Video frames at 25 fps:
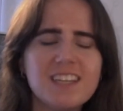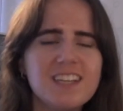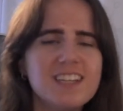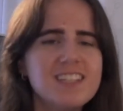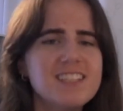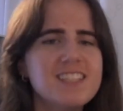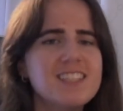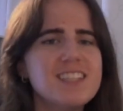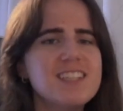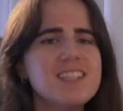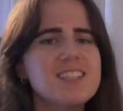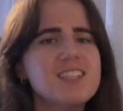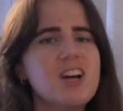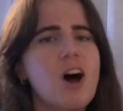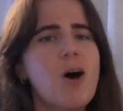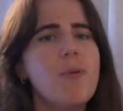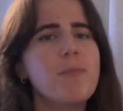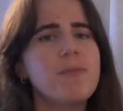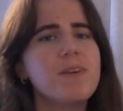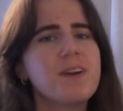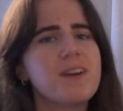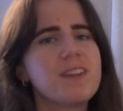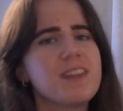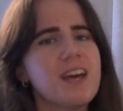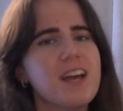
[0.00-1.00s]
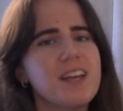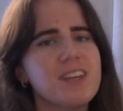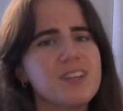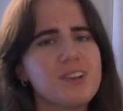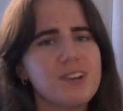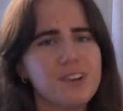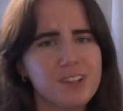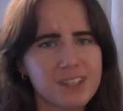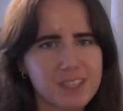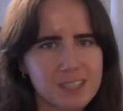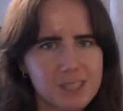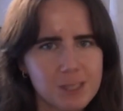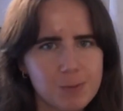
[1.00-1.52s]
into the topic that
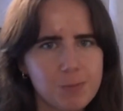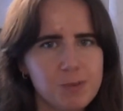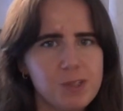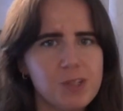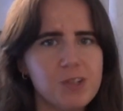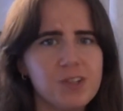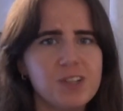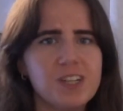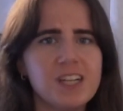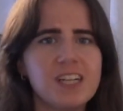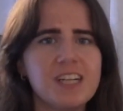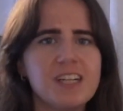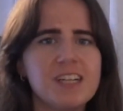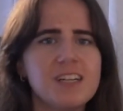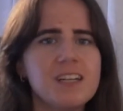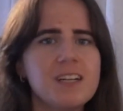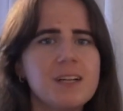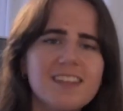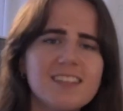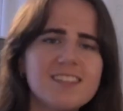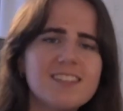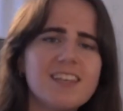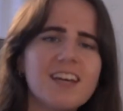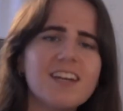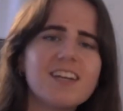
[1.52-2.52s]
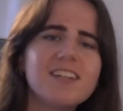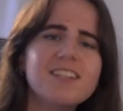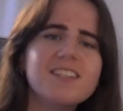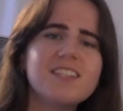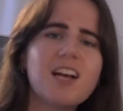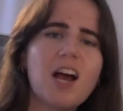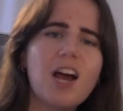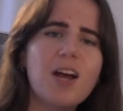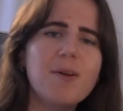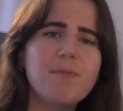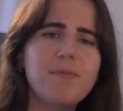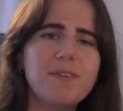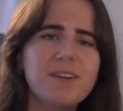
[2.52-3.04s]
you're exploring. The second
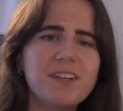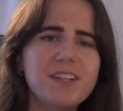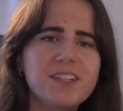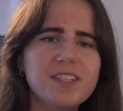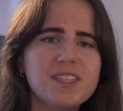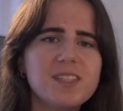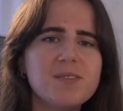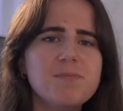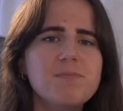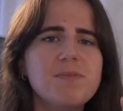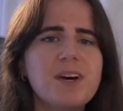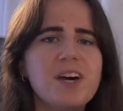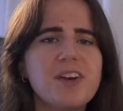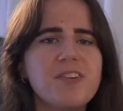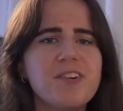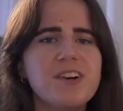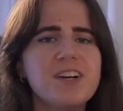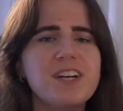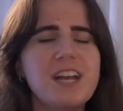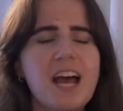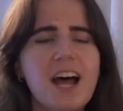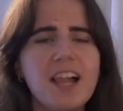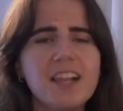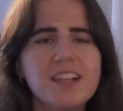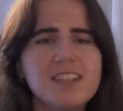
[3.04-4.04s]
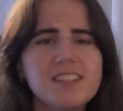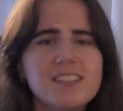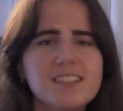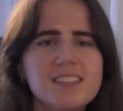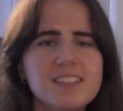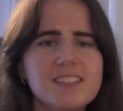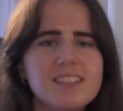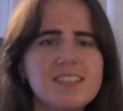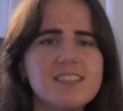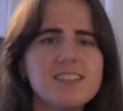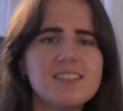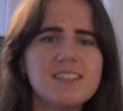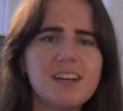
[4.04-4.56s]
type is
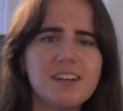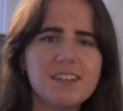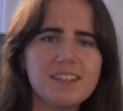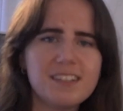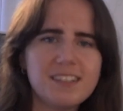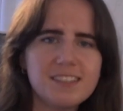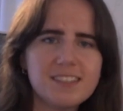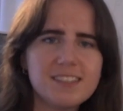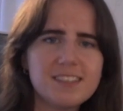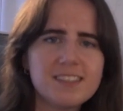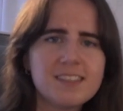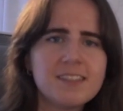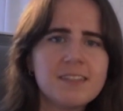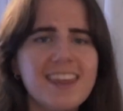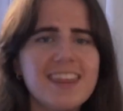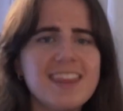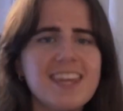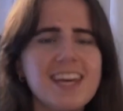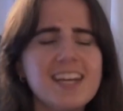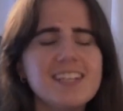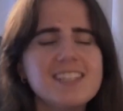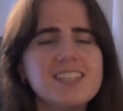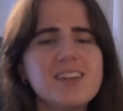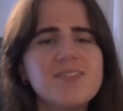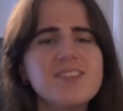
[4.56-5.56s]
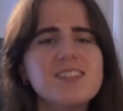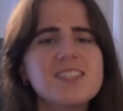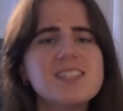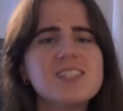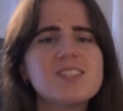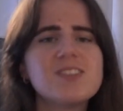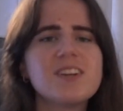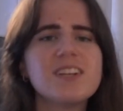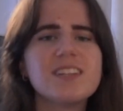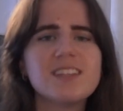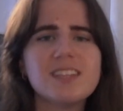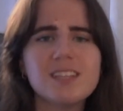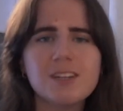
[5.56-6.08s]
meta-analysis studies. They
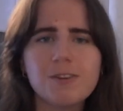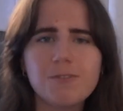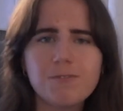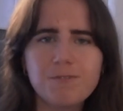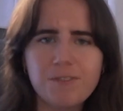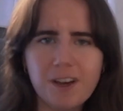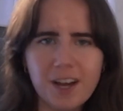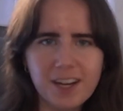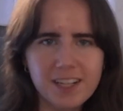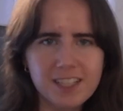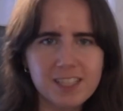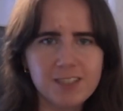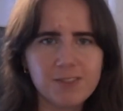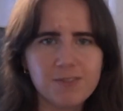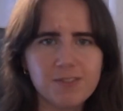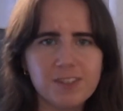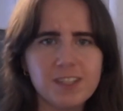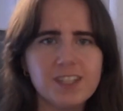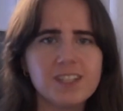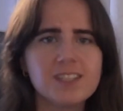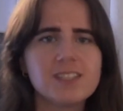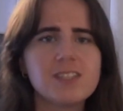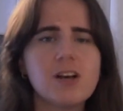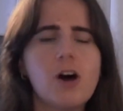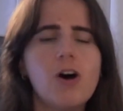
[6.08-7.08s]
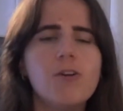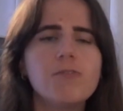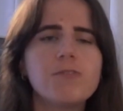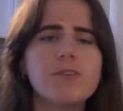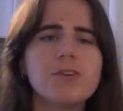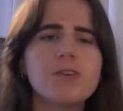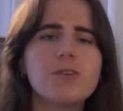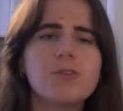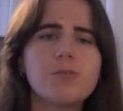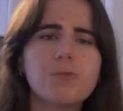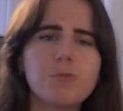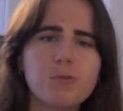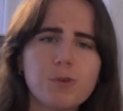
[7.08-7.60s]
demonstrate the effectiveness of
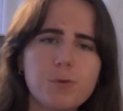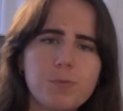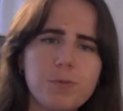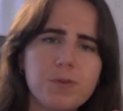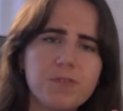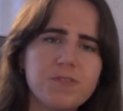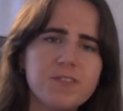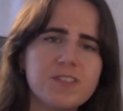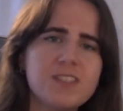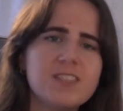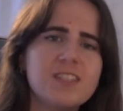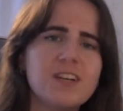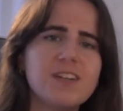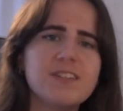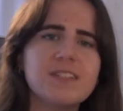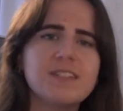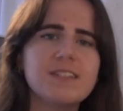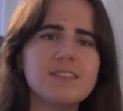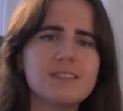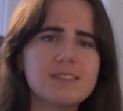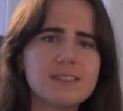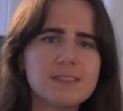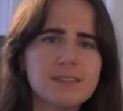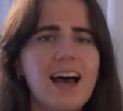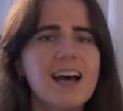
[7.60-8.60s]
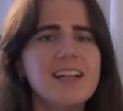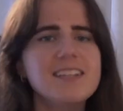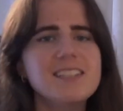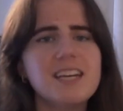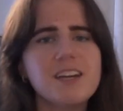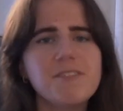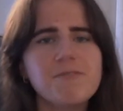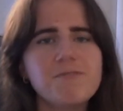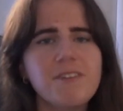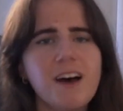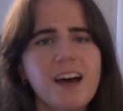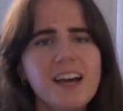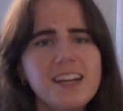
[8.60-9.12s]
a group of studies. And
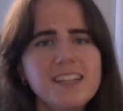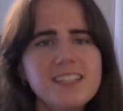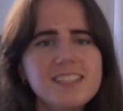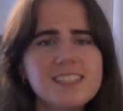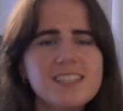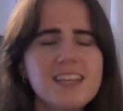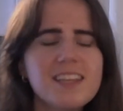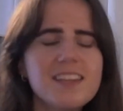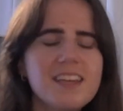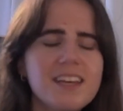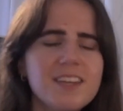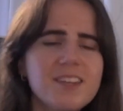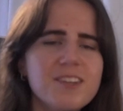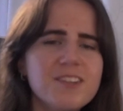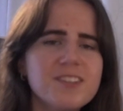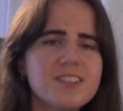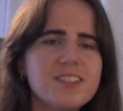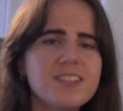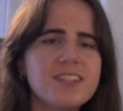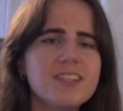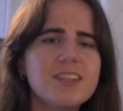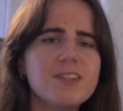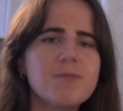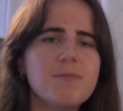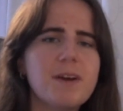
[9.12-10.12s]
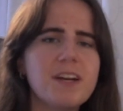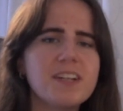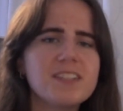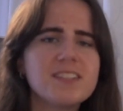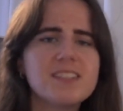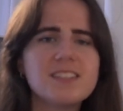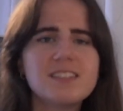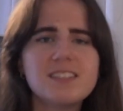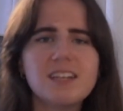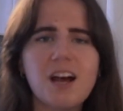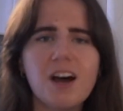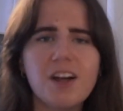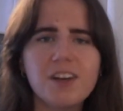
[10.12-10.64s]
I find that they're usually the
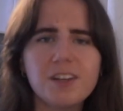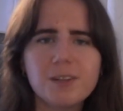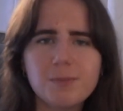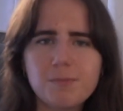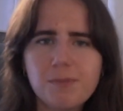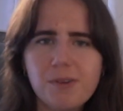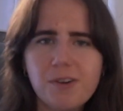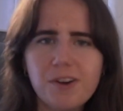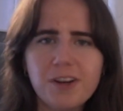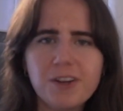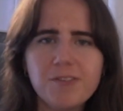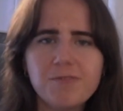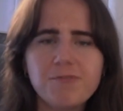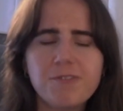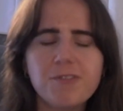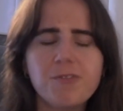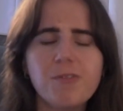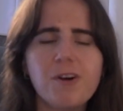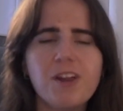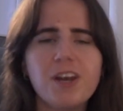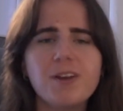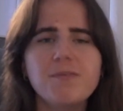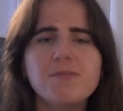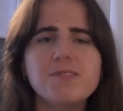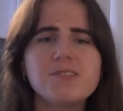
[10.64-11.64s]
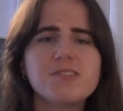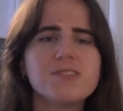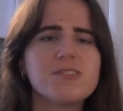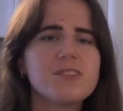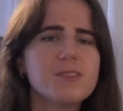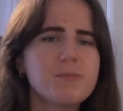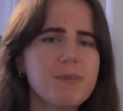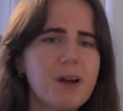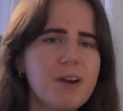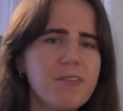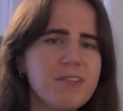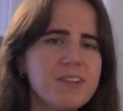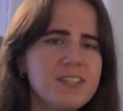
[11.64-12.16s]
best starting point for when I'm
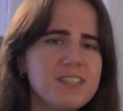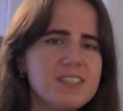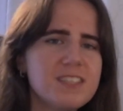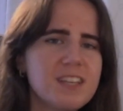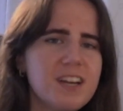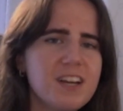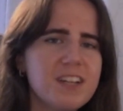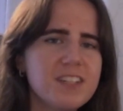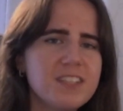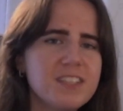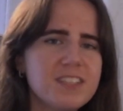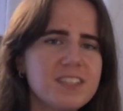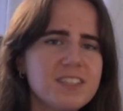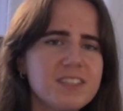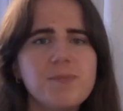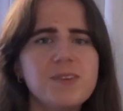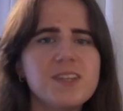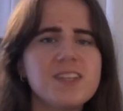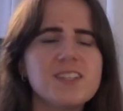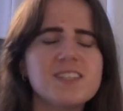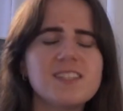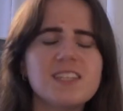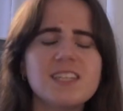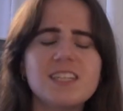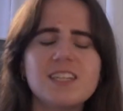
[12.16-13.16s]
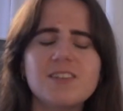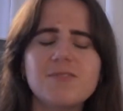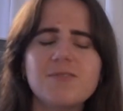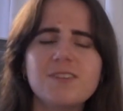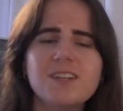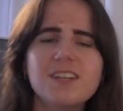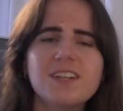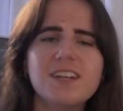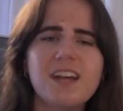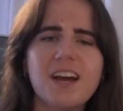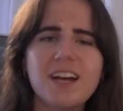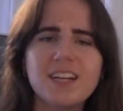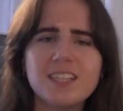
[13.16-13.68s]
doing my research because they give
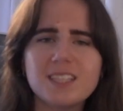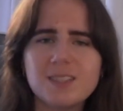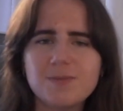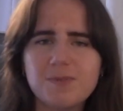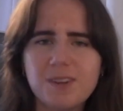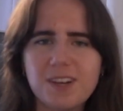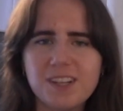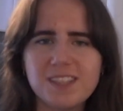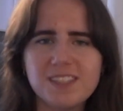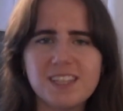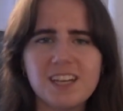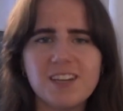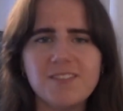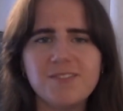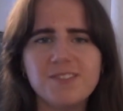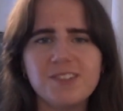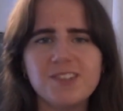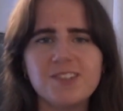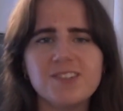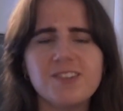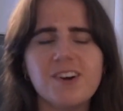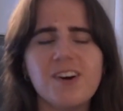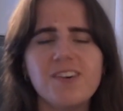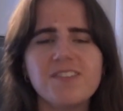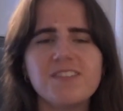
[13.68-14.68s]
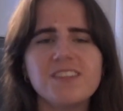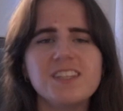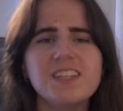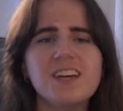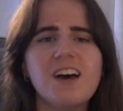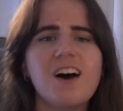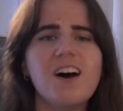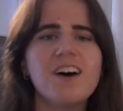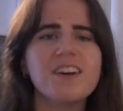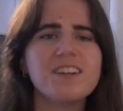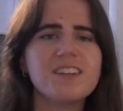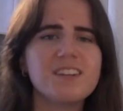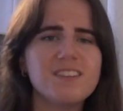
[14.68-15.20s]
me a nice bird's eye view of the
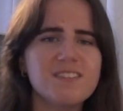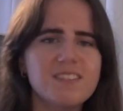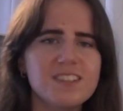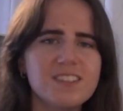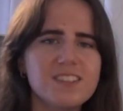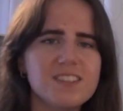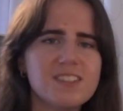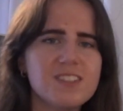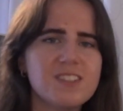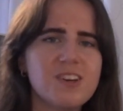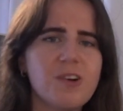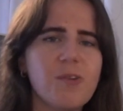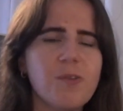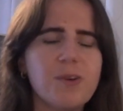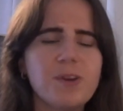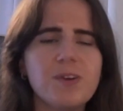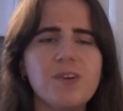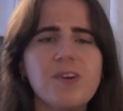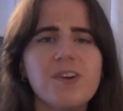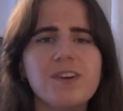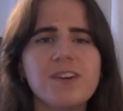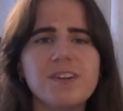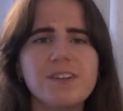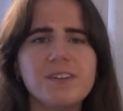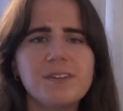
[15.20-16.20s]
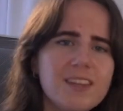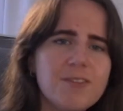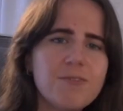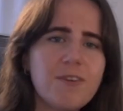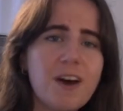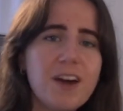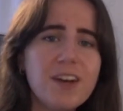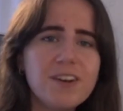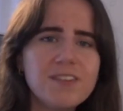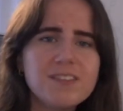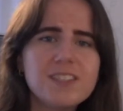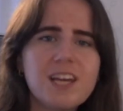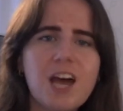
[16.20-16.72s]
arguments going on. The
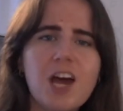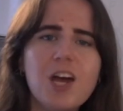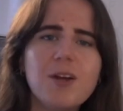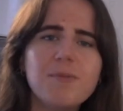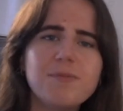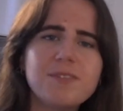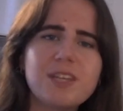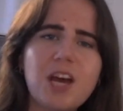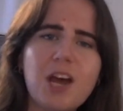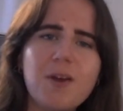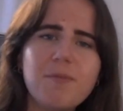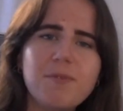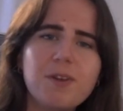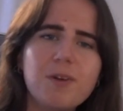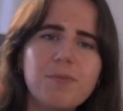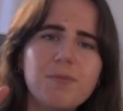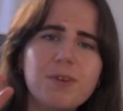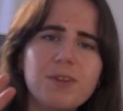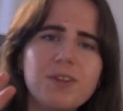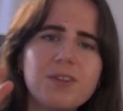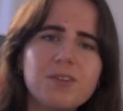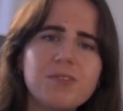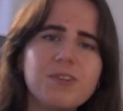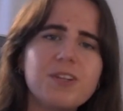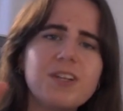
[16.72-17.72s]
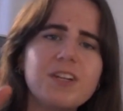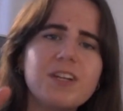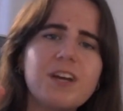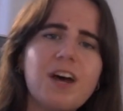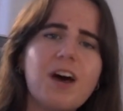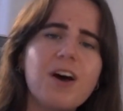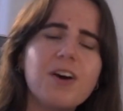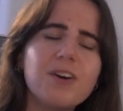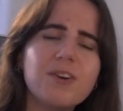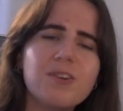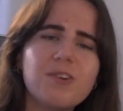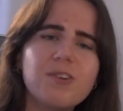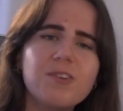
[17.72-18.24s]
final type, type number 3,
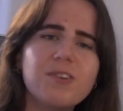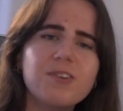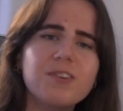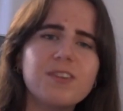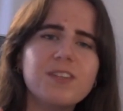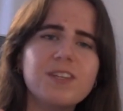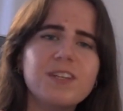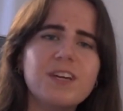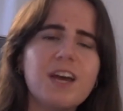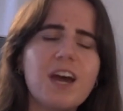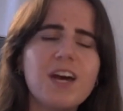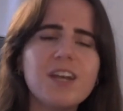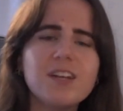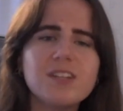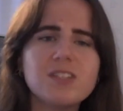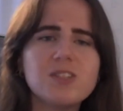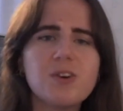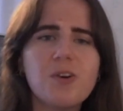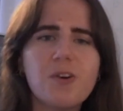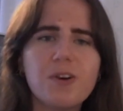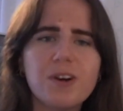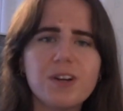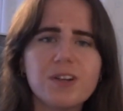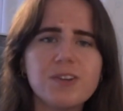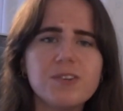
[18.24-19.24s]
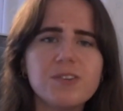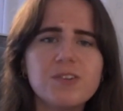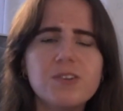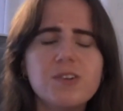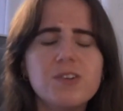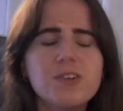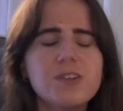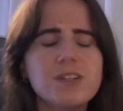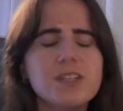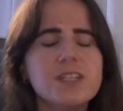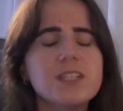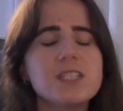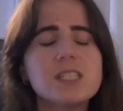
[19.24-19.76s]
are called the editorial
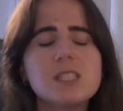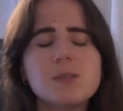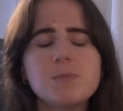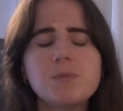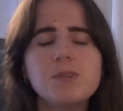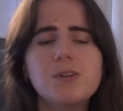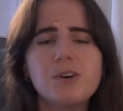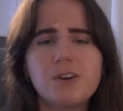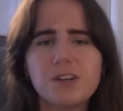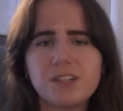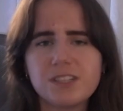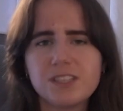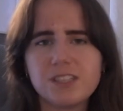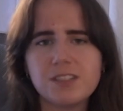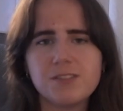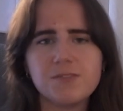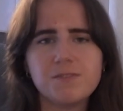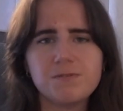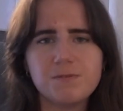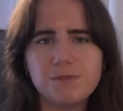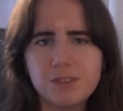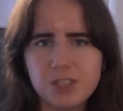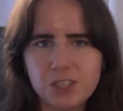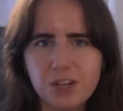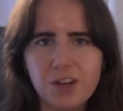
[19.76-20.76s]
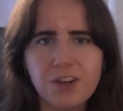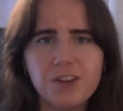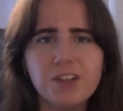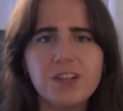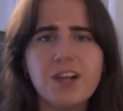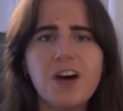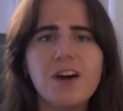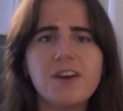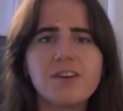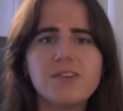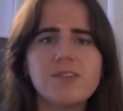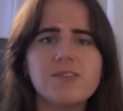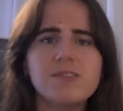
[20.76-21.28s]
or explorative
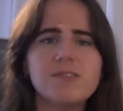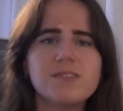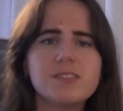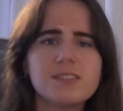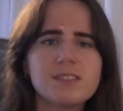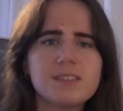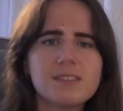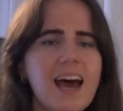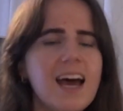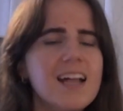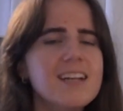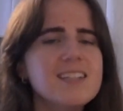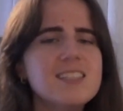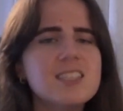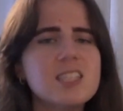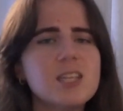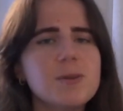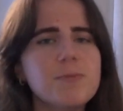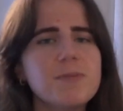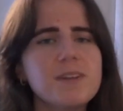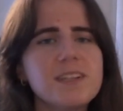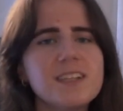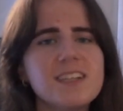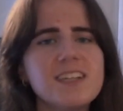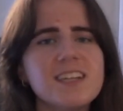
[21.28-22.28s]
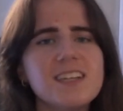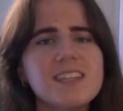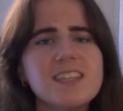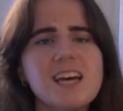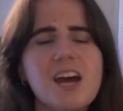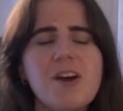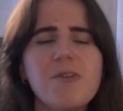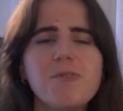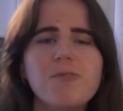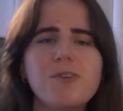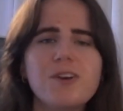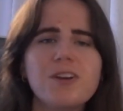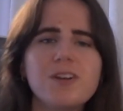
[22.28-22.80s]
journal articles. And typically
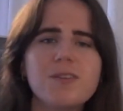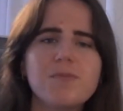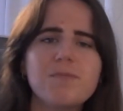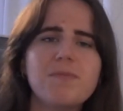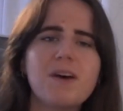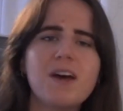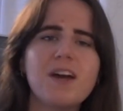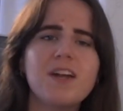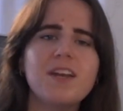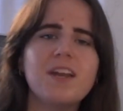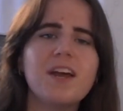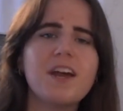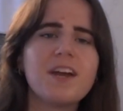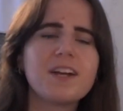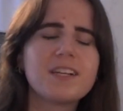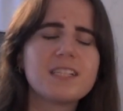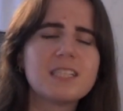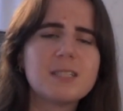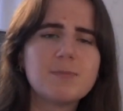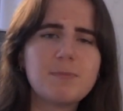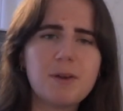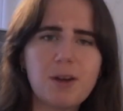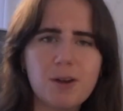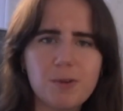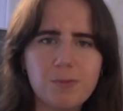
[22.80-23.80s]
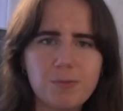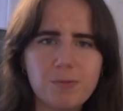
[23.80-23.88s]
they're written by an expert